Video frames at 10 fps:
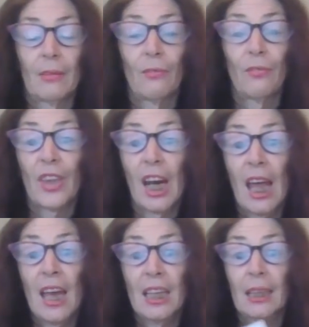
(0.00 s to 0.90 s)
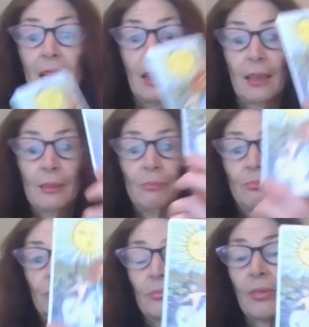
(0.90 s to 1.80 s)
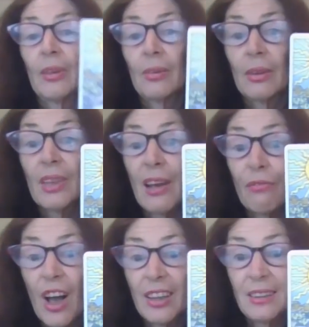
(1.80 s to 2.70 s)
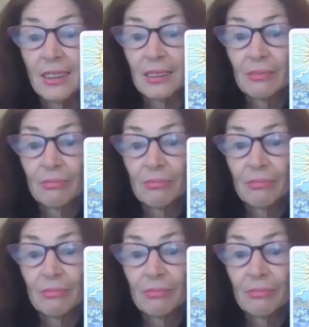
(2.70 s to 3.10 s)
for the Lion King, they find it.